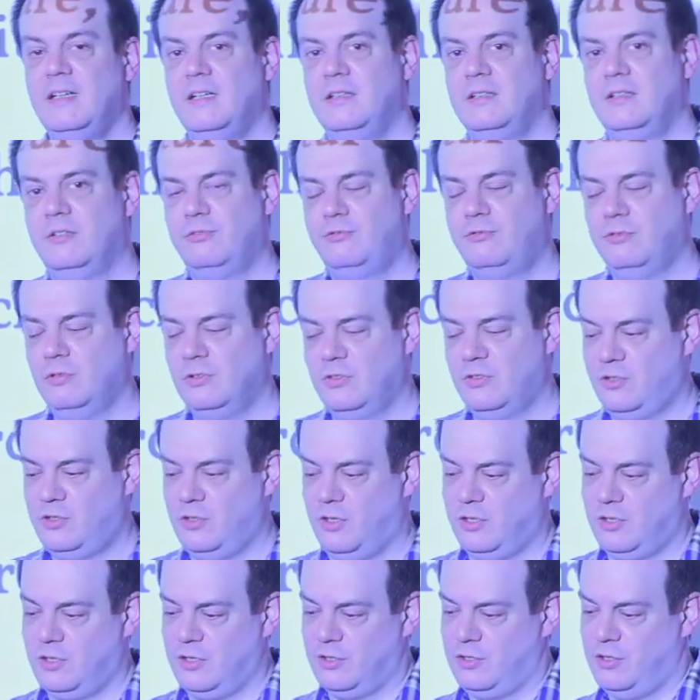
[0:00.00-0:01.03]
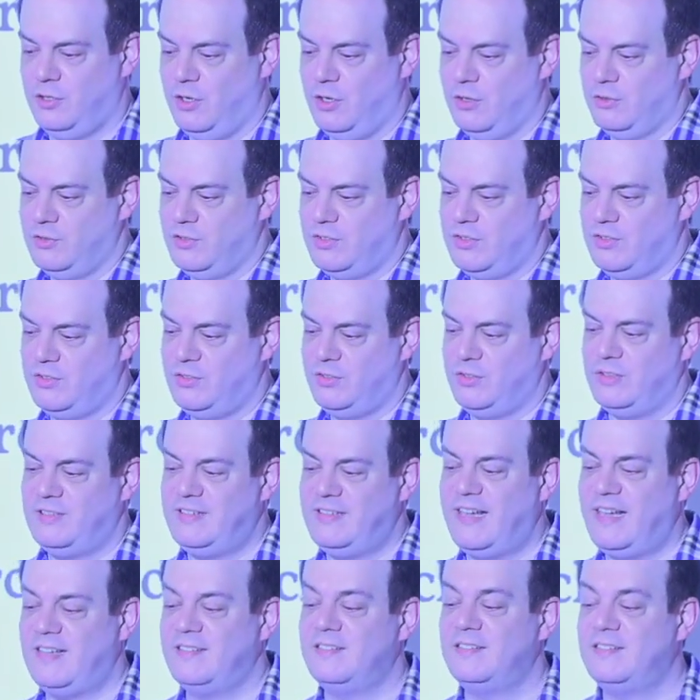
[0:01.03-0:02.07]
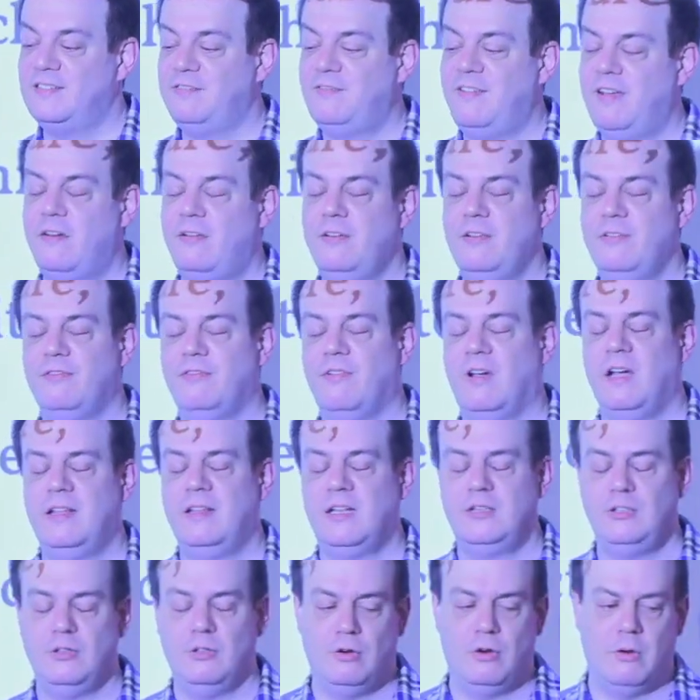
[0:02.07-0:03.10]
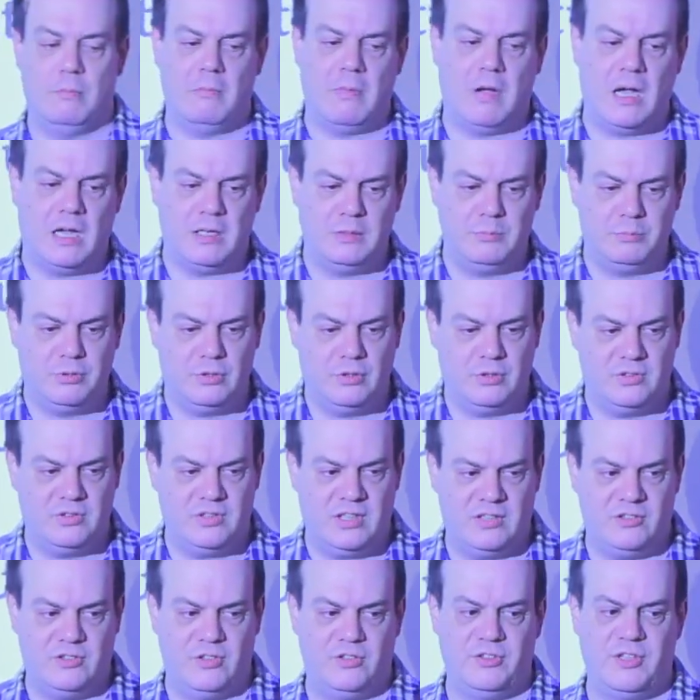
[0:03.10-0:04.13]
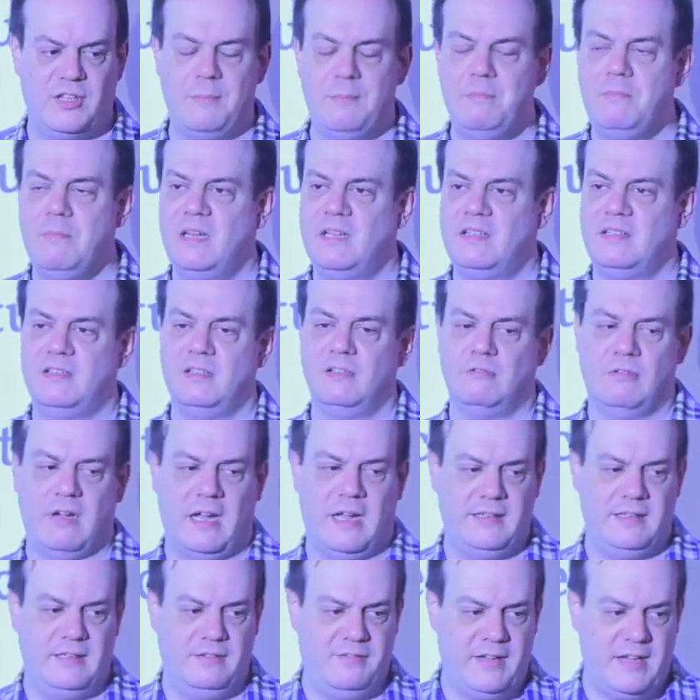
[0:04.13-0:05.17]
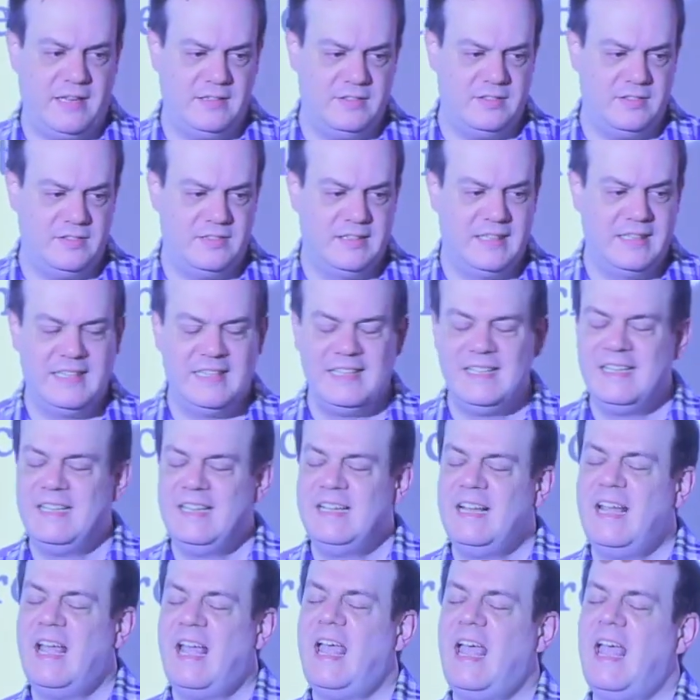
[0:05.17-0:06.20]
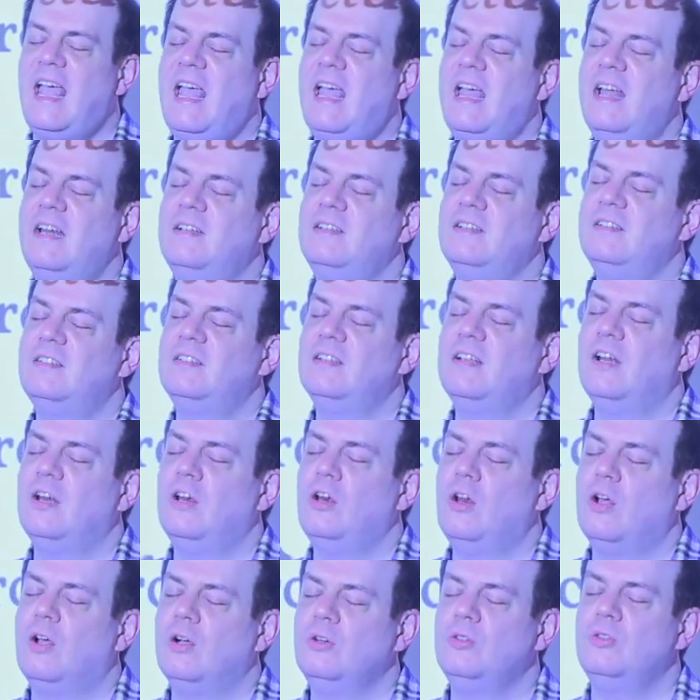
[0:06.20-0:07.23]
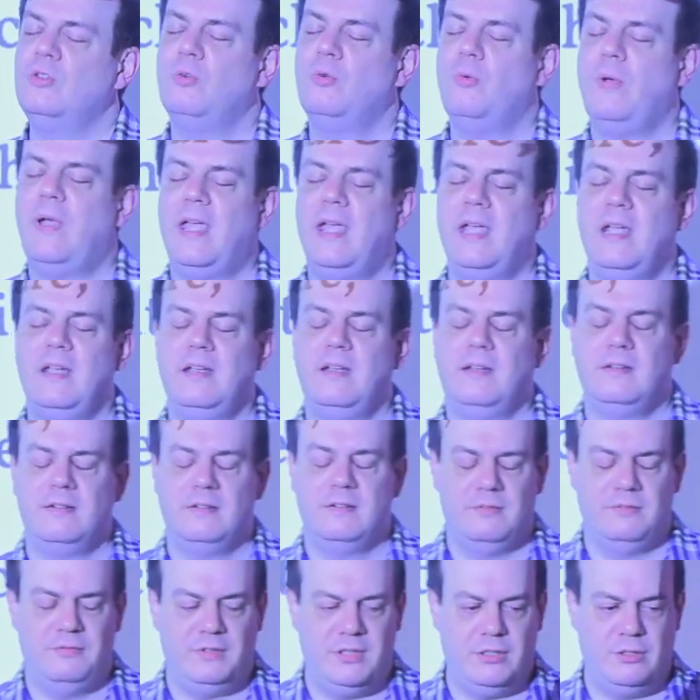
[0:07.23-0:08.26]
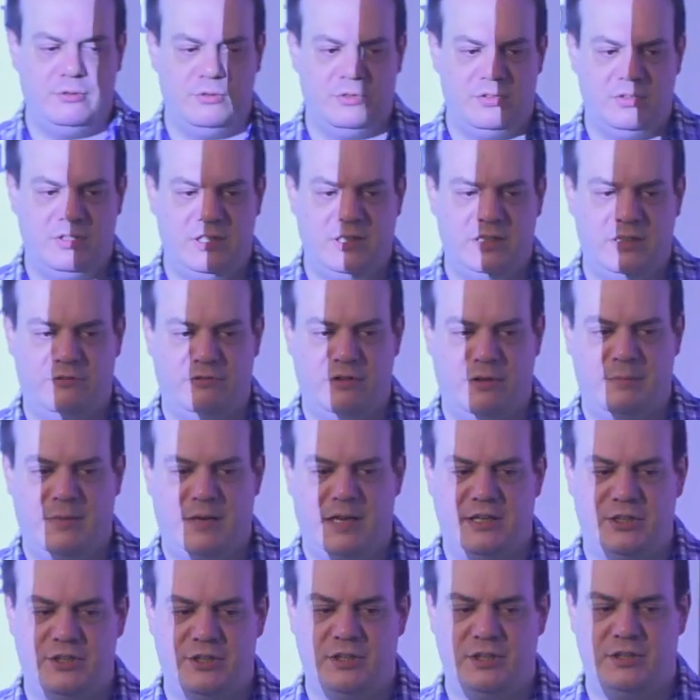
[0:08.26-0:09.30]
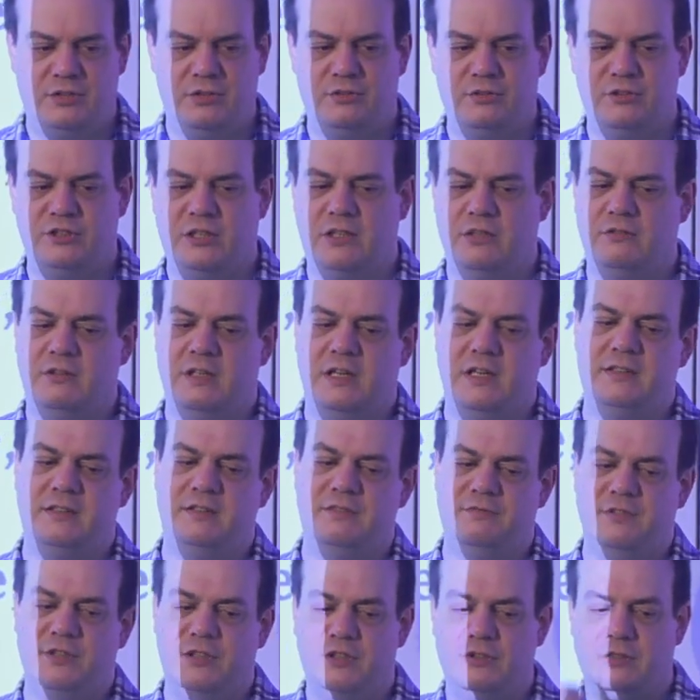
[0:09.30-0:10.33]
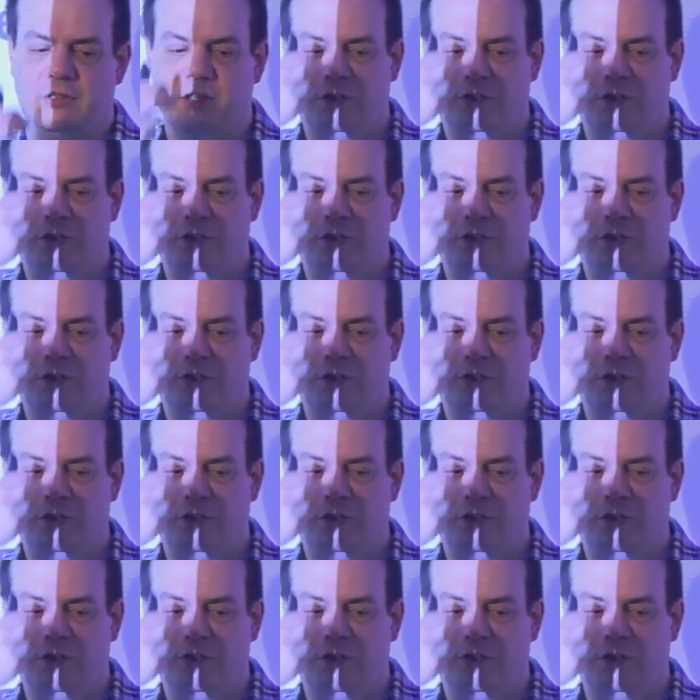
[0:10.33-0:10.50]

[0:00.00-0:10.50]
the full circle closes. Your tests verify that your command processors emit the right events. And along the way, we use the information to generate visual